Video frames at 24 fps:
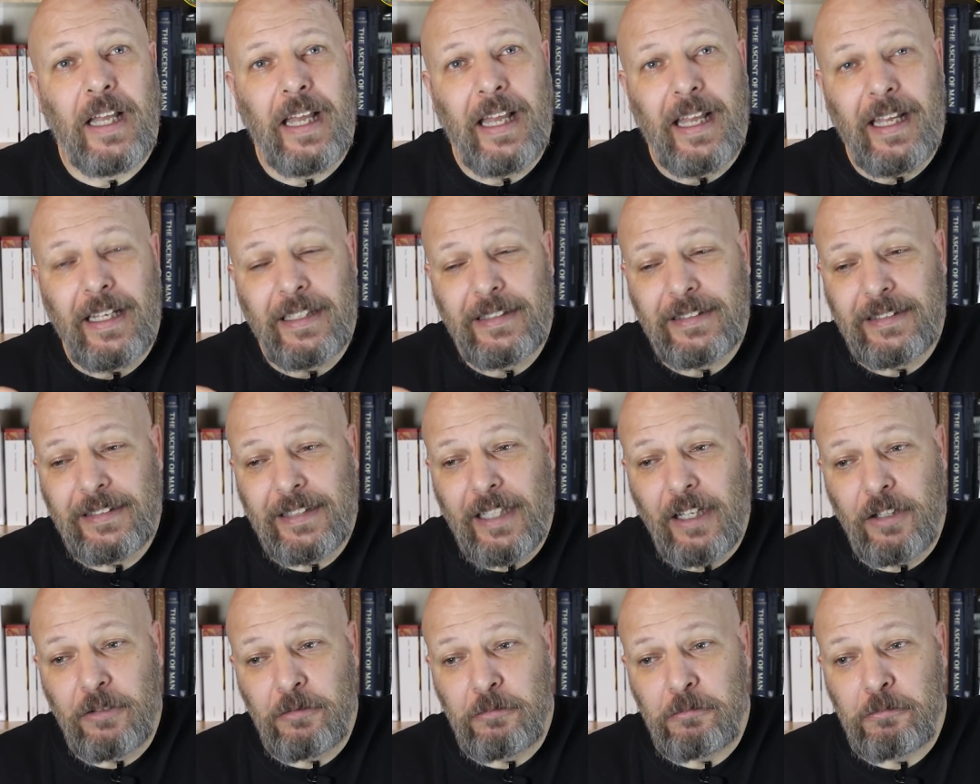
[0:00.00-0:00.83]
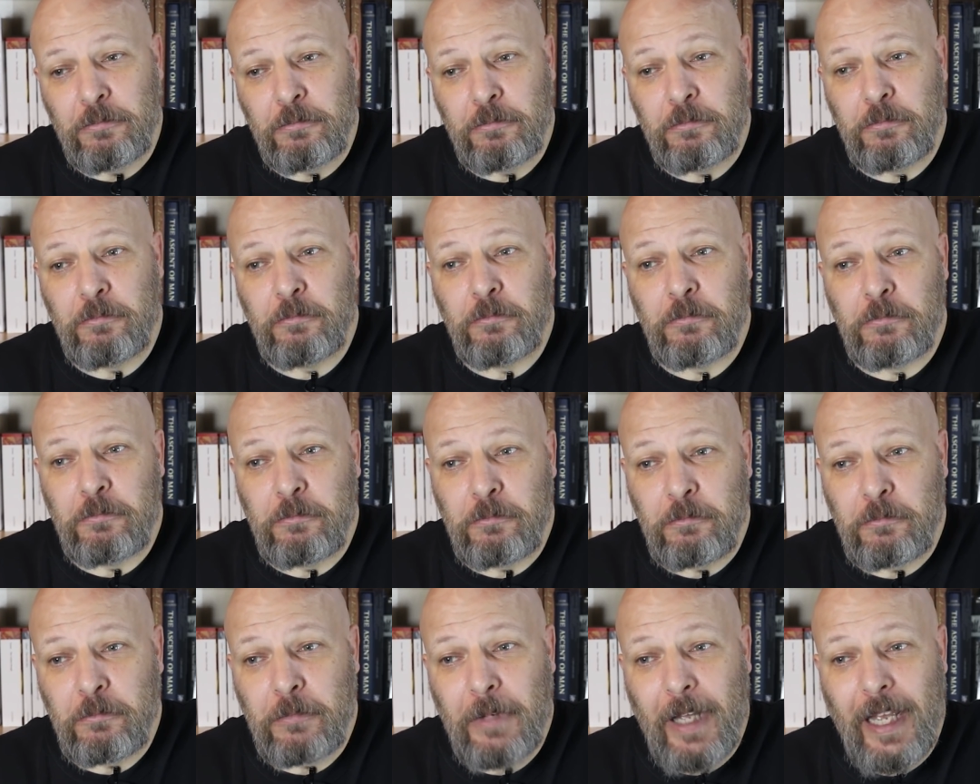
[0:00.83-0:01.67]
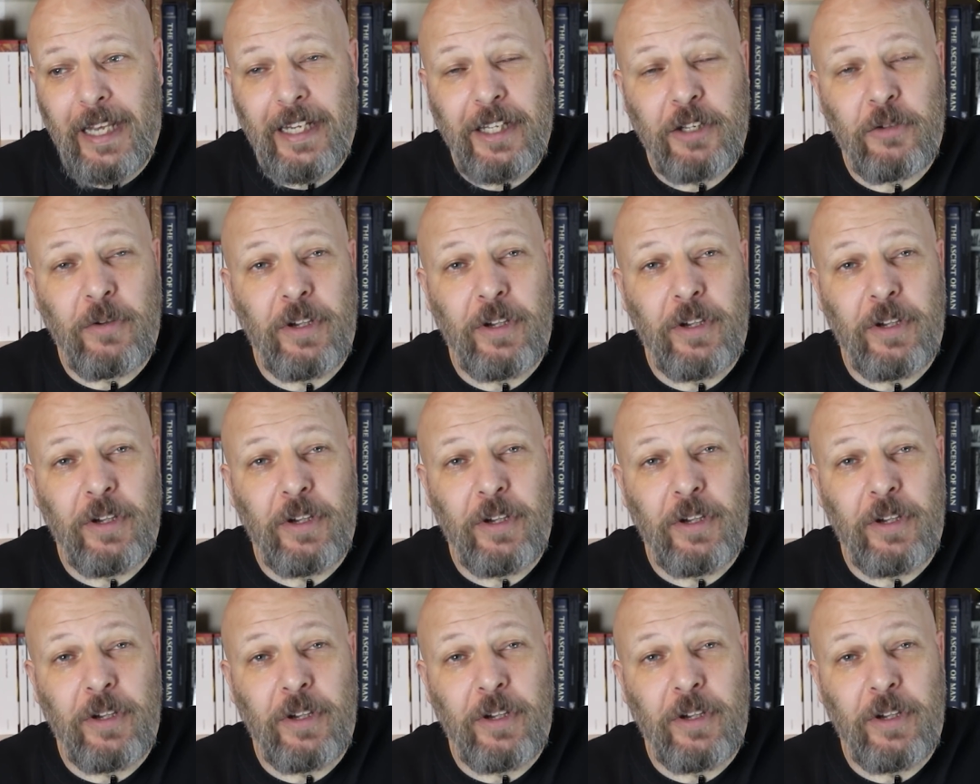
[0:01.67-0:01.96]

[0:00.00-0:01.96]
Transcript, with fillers: And so, any